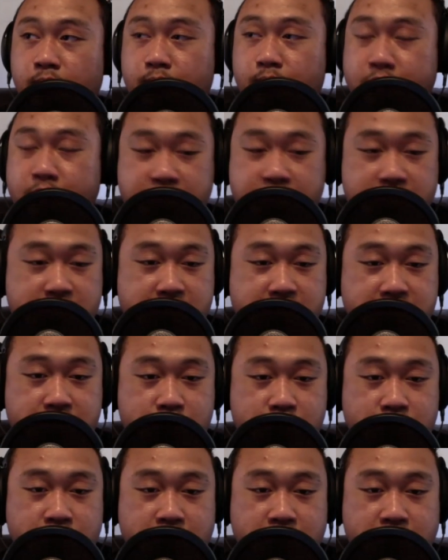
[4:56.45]
businesses
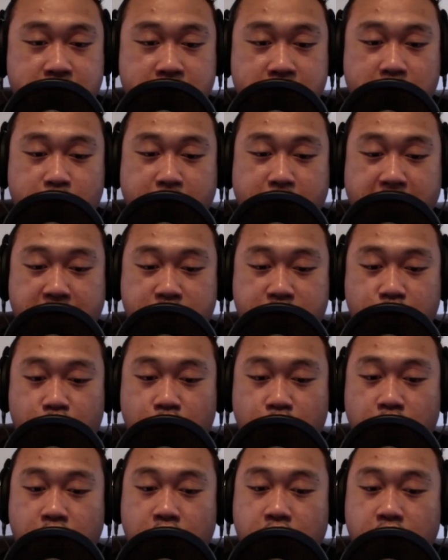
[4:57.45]
need to go back to
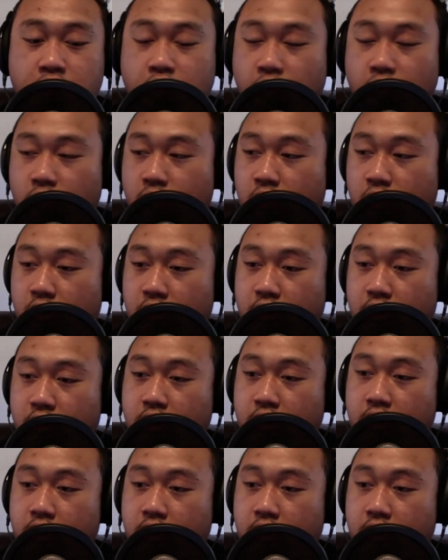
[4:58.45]
work, or